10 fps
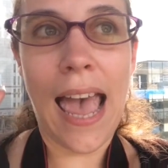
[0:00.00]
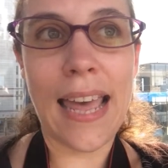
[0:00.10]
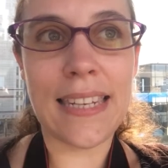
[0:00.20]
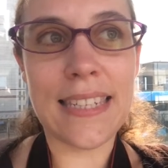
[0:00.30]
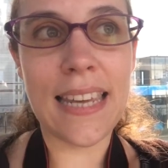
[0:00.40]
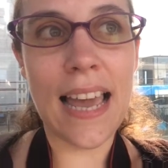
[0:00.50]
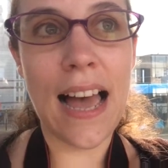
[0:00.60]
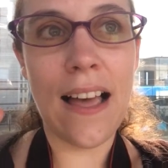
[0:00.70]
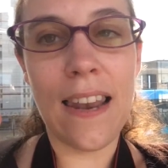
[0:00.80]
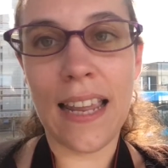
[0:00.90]
And they
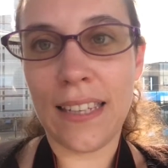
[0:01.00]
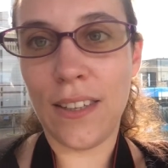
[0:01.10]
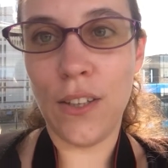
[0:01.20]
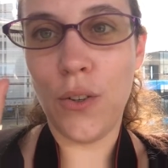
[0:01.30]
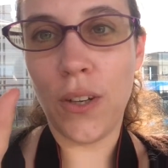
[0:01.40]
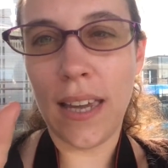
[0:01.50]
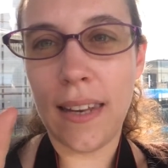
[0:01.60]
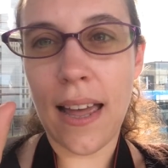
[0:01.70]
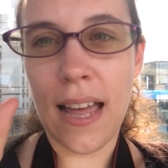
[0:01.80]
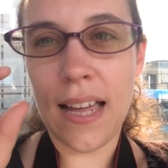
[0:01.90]
have like, you
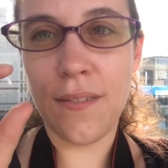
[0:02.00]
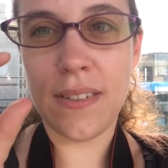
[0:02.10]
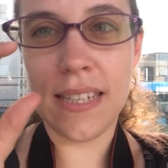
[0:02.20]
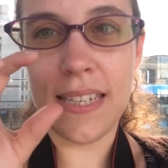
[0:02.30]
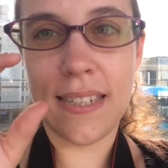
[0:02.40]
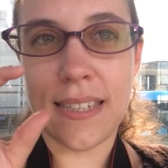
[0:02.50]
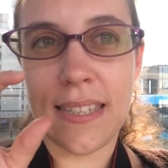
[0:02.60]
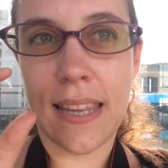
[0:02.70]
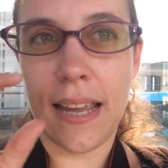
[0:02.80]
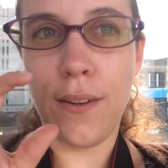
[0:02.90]
can have,
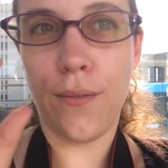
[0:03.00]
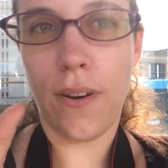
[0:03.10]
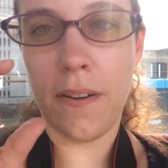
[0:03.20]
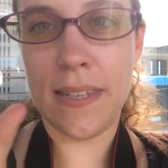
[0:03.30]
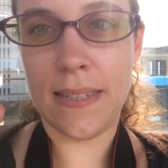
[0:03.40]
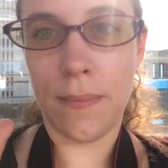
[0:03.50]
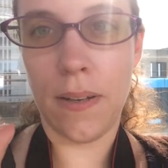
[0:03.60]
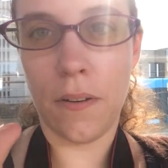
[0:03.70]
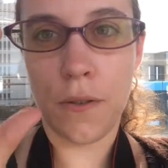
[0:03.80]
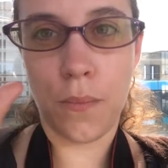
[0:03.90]
it's kind of very
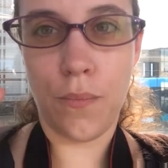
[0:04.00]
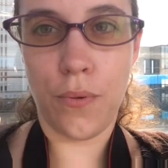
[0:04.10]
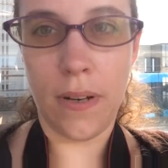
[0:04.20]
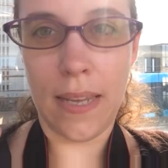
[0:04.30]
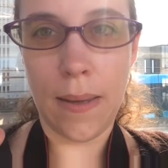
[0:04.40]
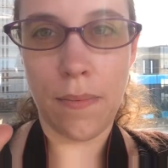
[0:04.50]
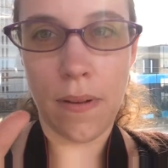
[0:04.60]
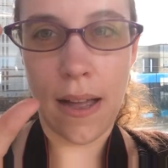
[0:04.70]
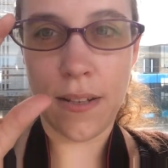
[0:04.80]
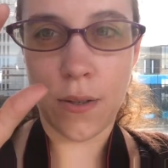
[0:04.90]
similar to Pullip
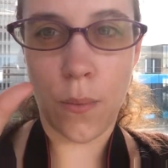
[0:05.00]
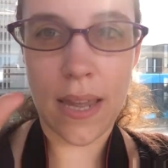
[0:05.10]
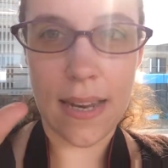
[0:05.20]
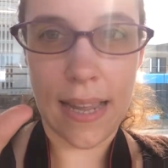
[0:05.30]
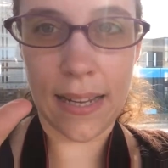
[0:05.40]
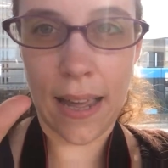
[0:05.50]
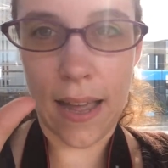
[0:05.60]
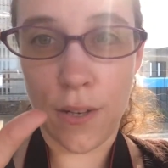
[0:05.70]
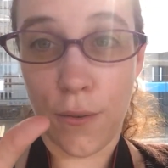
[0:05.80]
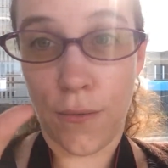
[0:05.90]
as a way like
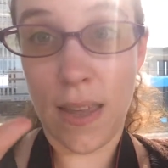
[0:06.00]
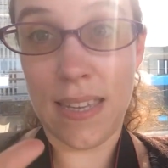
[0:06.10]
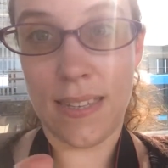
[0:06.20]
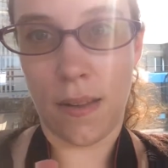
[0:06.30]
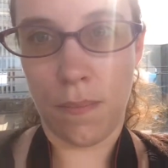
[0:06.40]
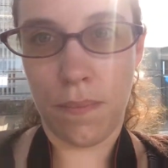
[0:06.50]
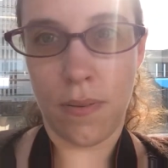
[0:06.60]
the face up.